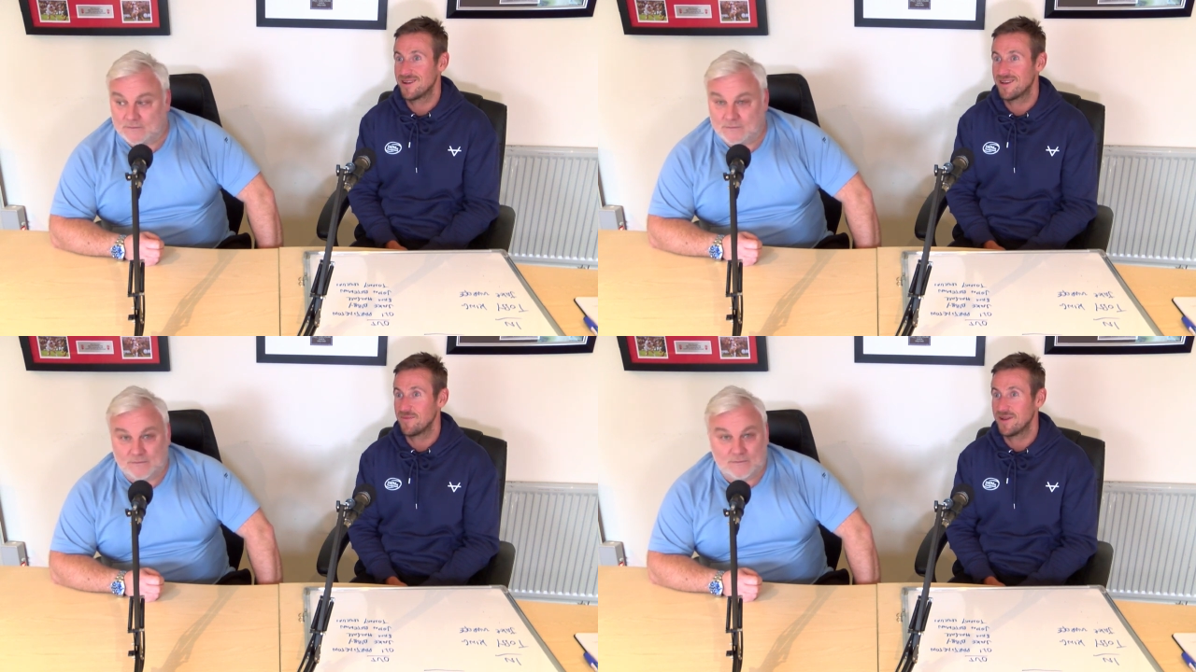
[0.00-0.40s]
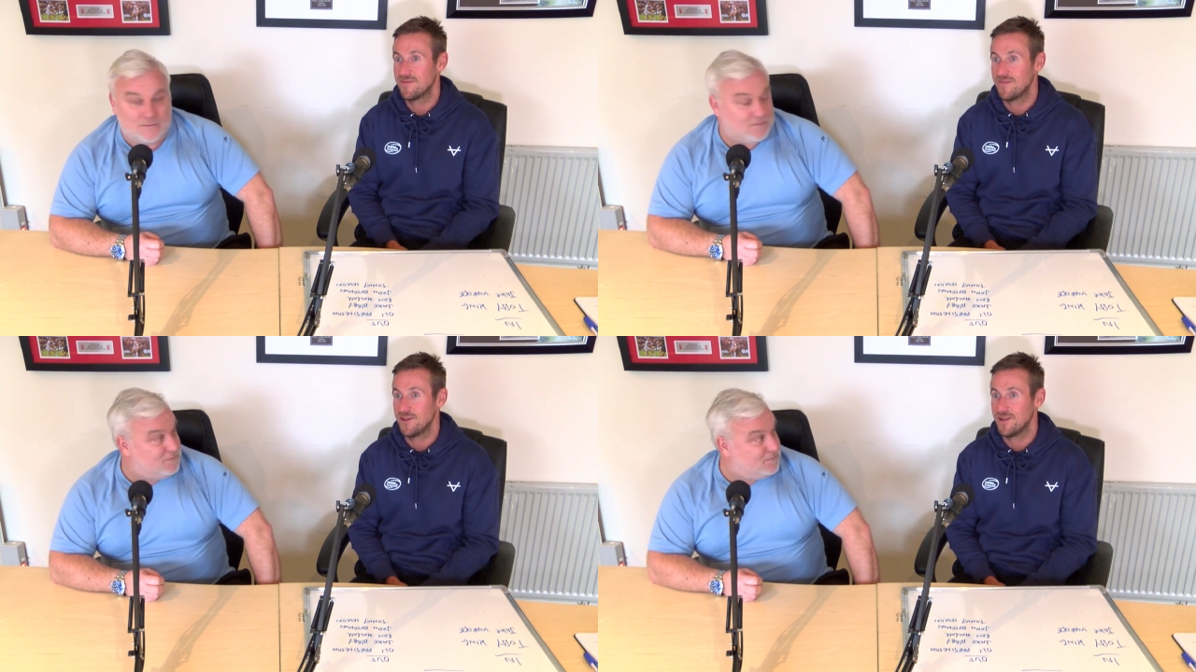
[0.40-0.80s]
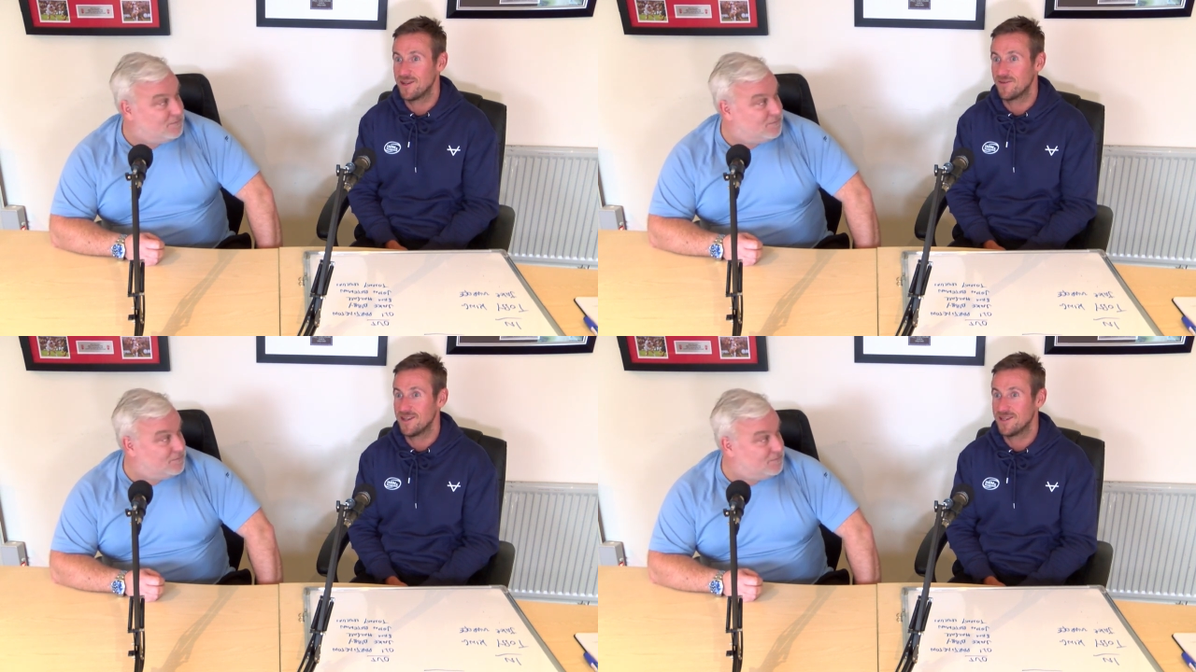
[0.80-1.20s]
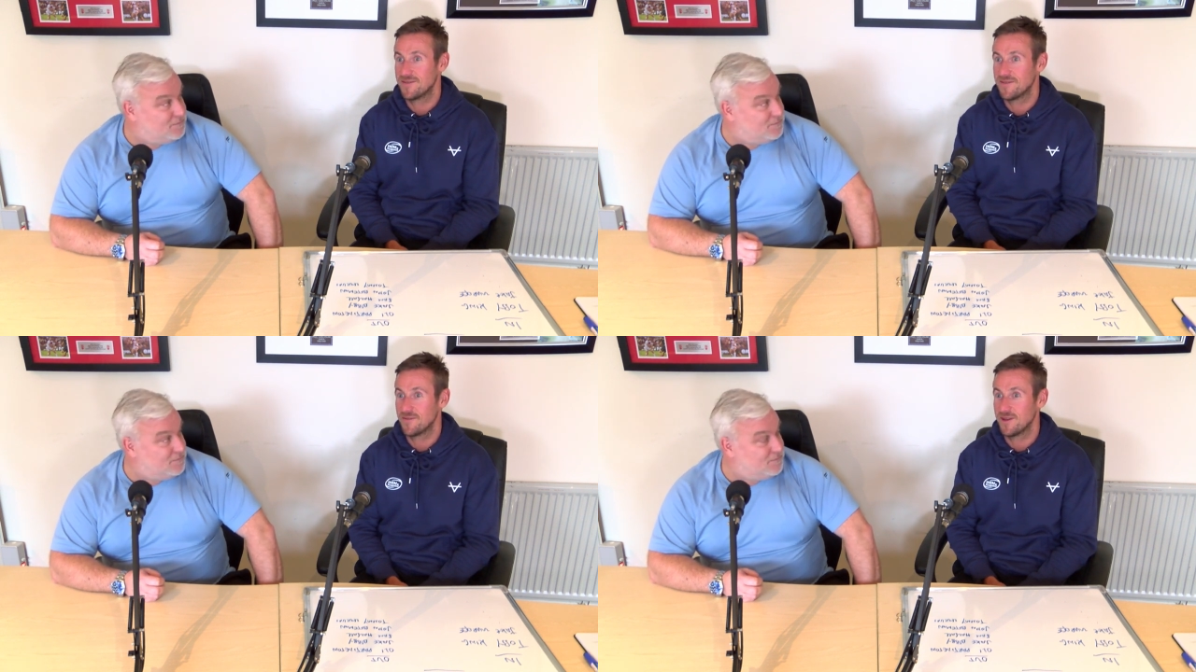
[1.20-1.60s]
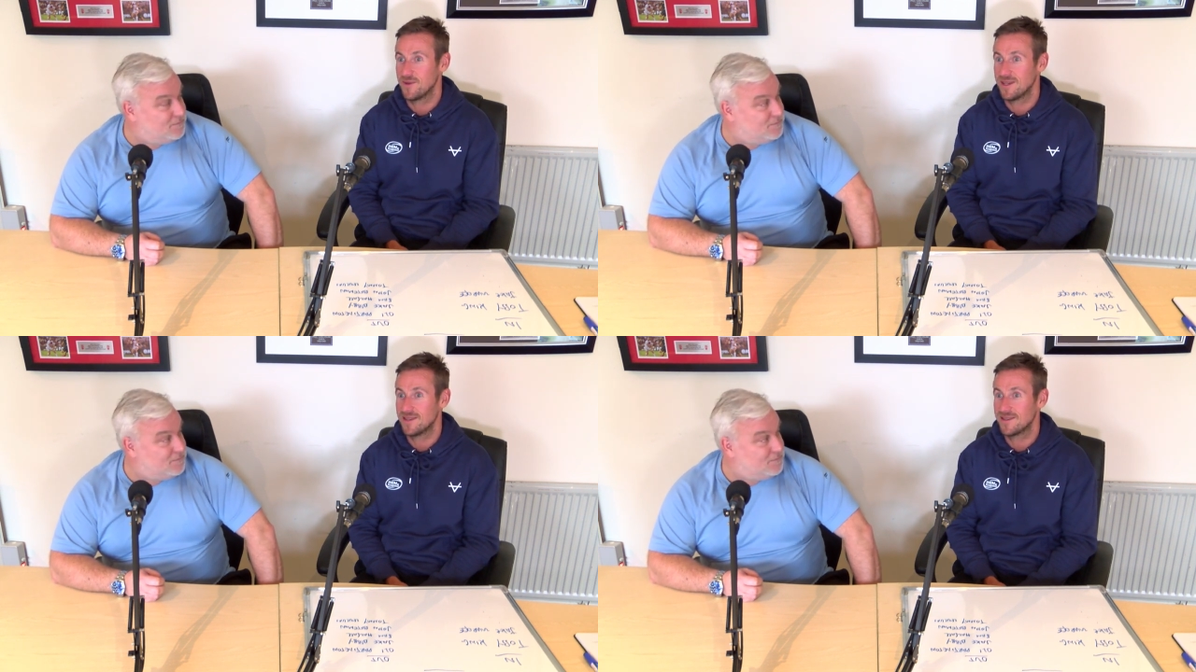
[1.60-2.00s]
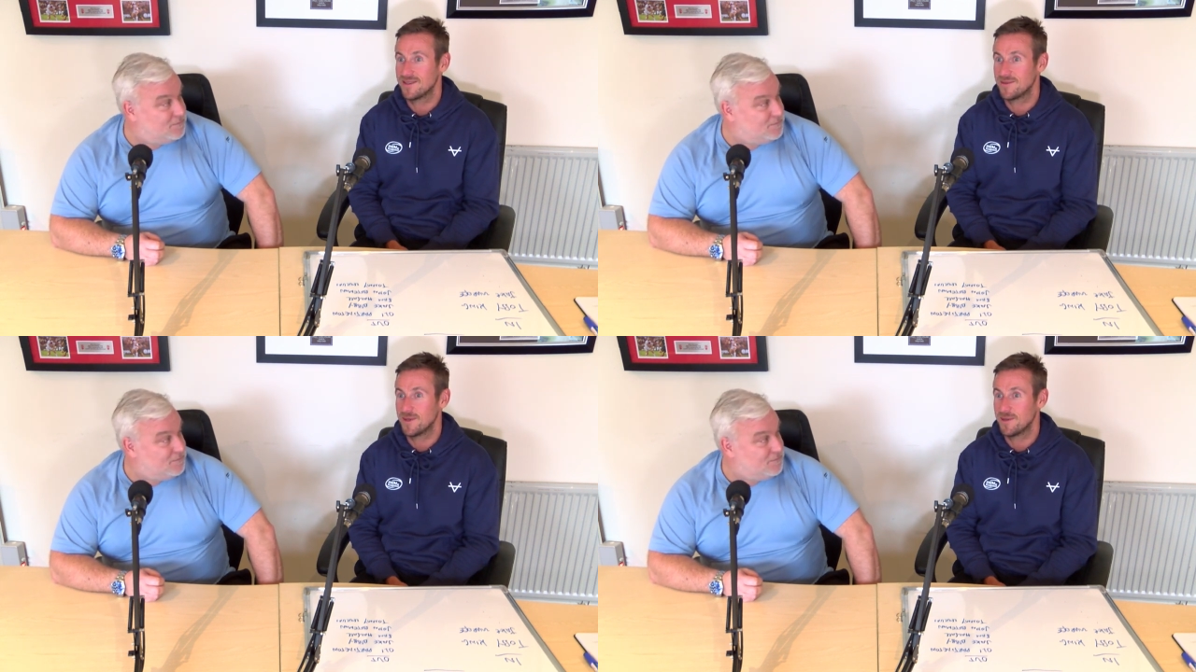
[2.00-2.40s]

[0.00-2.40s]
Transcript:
Speaker 1: I've been in 30 degrees for three weeks, it's a